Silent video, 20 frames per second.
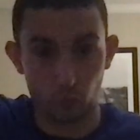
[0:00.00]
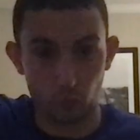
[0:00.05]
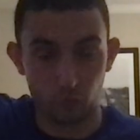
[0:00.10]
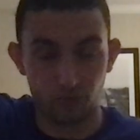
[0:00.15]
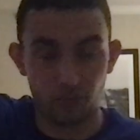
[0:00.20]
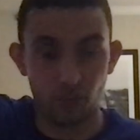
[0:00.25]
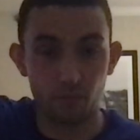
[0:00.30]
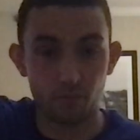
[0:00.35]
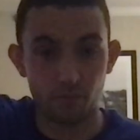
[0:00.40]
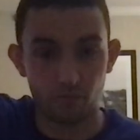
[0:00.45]

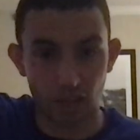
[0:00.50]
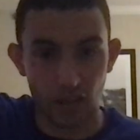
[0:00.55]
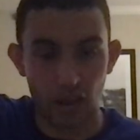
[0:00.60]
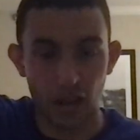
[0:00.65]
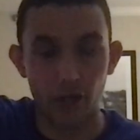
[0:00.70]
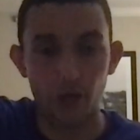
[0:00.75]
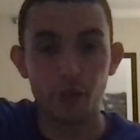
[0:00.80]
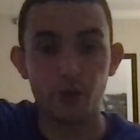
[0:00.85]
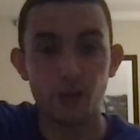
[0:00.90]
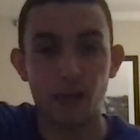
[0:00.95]
from the
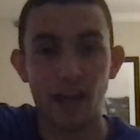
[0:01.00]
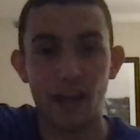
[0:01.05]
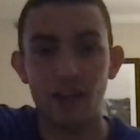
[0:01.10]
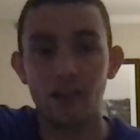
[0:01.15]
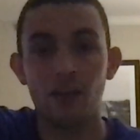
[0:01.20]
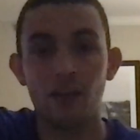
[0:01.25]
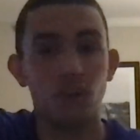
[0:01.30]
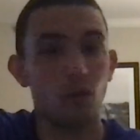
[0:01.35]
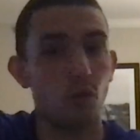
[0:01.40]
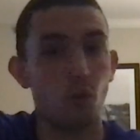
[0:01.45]
higher you
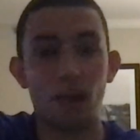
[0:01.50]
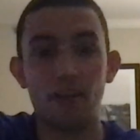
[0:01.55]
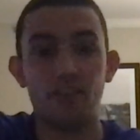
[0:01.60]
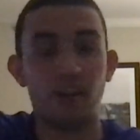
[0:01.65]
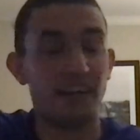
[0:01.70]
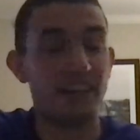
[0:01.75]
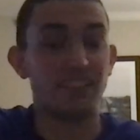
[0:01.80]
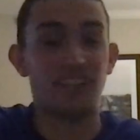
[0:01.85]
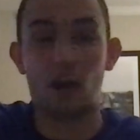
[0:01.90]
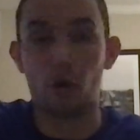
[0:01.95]
get, the
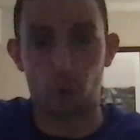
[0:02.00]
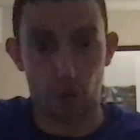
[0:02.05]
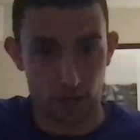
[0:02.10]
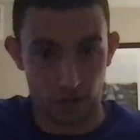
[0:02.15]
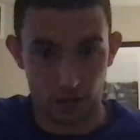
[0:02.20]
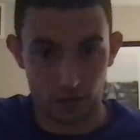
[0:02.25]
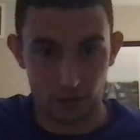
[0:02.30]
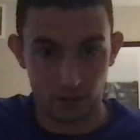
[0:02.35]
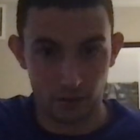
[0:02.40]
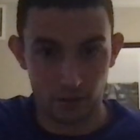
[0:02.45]
Wi-Fi is not
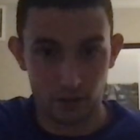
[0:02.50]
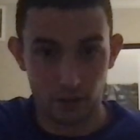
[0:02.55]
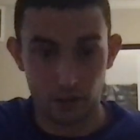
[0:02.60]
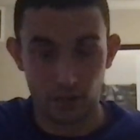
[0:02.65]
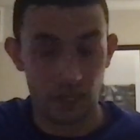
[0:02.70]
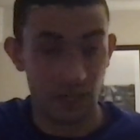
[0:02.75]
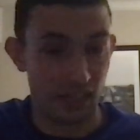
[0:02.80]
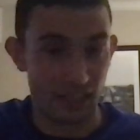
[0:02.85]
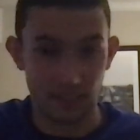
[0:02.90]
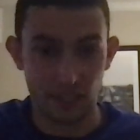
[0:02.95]
working.
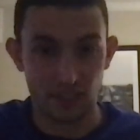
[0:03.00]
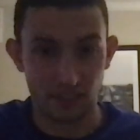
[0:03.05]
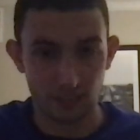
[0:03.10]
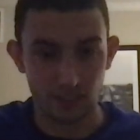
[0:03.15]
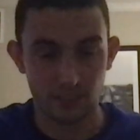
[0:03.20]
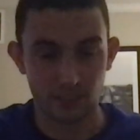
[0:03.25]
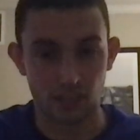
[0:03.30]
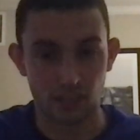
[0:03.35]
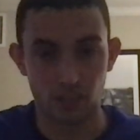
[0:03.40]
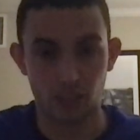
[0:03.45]
In
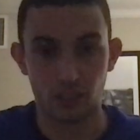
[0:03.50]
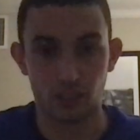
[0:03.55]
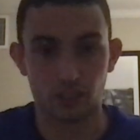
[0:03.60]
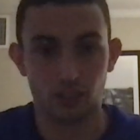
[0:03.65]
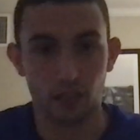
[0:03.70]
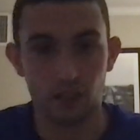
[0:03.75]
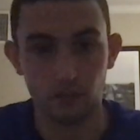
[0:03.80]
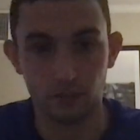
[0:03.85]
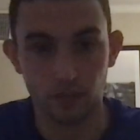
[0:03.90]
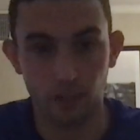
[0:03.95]
this section
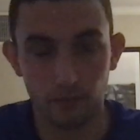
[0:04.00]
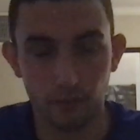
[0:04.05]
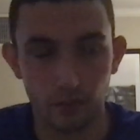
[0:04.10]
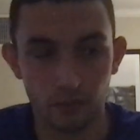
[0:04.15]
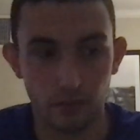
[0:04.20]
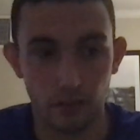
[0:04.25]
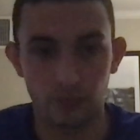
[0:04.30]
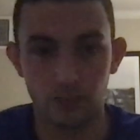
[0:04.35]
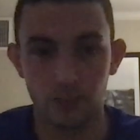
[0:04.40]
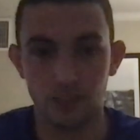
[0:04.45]

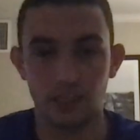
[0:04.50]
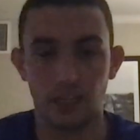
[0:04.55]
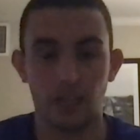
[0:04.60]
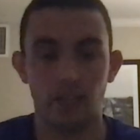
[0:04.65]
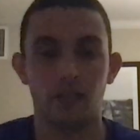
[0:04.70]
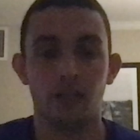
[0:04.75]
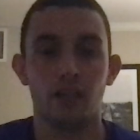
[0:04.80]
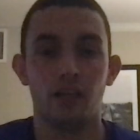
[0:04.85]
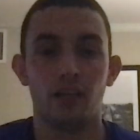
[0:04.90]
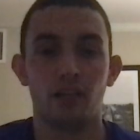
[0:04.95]
of the
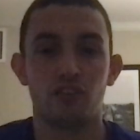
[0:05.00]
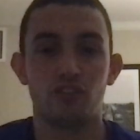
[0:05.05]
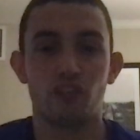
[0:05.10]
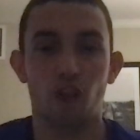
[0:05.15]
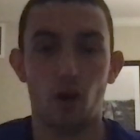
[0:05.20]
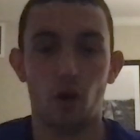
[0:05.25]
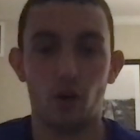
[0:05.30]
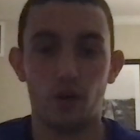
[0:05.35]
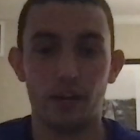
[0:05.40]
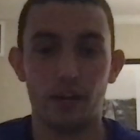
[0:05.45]
state.
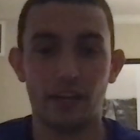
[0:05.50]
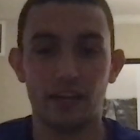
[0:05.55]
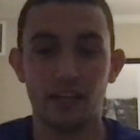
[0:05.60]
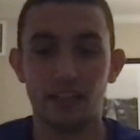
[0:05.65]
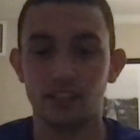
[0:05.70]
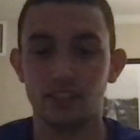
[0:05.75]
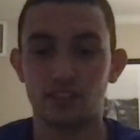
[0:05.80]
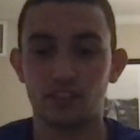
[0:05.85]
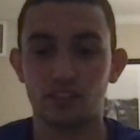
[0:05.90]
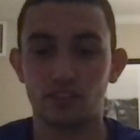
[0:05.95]
So it
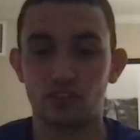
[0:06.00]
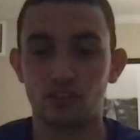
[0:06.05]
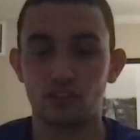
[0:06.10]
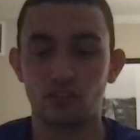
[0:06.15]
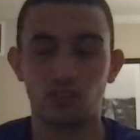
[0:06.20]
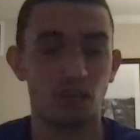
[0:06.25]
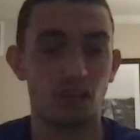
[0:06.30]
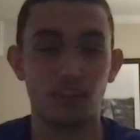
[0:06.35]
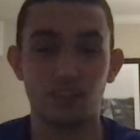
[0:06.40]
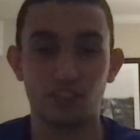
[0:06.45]
is
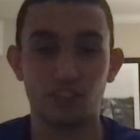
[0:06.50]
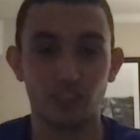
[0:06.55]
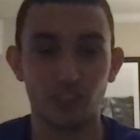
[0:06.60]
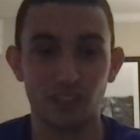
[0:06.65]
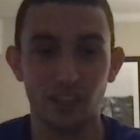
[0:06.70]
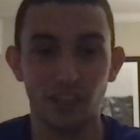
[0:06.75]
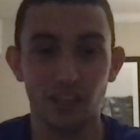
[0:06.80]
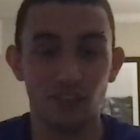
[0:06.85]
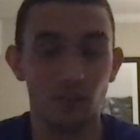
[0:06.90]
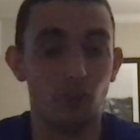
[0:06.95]
such...
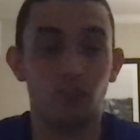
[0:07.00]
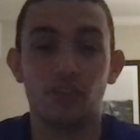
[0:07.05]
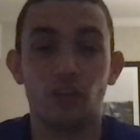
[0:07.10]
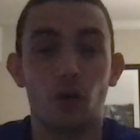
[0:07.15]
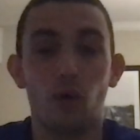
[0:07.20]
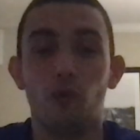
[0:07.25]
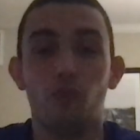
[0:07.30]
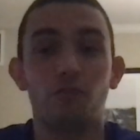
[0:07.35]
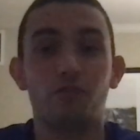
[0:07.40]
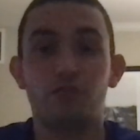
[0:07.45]

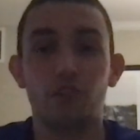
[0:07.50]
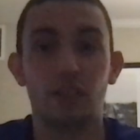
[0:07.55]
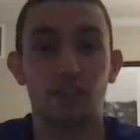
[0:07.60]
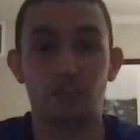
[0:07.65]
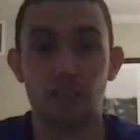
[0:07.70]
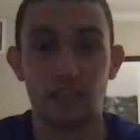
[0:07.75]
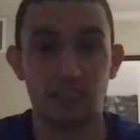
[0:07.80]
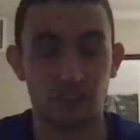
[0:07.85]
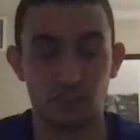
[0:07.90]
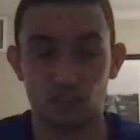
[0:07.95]
So for the
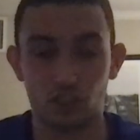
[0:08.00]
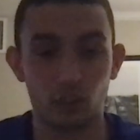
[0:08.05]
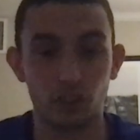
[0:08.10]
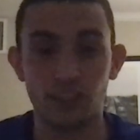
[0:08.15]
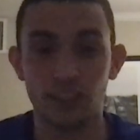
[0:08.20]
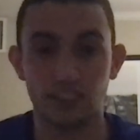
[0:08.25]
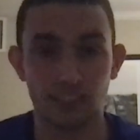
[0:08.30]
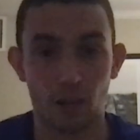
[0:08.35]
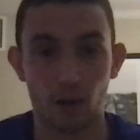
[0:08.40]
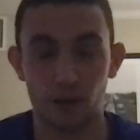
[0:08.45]
last
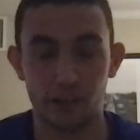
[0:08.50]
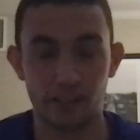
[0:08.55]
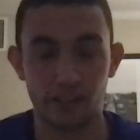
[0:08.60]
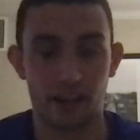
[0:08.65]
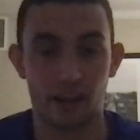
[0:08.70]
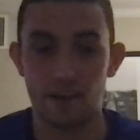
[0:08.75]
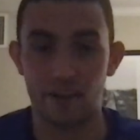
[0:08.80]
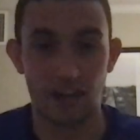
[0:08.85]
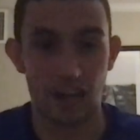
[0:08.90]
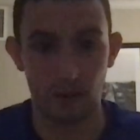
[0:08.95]
36 hours,
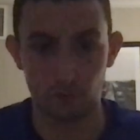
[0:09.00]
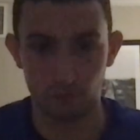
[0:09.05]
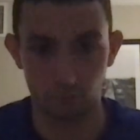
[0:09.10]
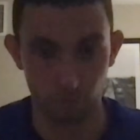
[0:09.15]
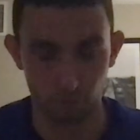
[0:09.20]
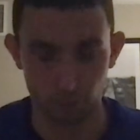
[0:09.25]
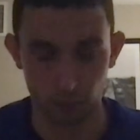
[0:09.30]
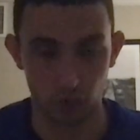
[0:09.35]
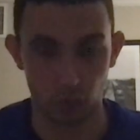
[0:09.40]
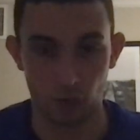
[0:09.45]
I haven't had
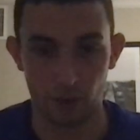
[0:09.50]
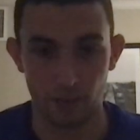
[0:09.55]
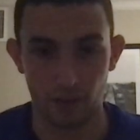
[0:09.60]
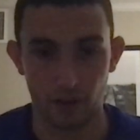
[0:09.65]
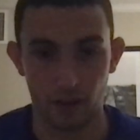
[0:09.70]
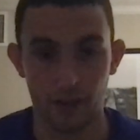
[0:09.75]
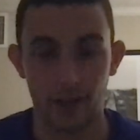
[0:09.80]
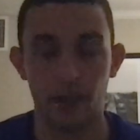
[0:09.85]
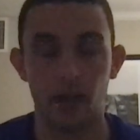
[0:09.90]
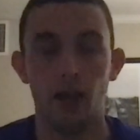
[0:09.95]
much
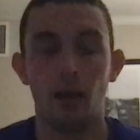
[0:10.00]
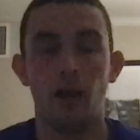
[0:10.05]
Wi-Fi.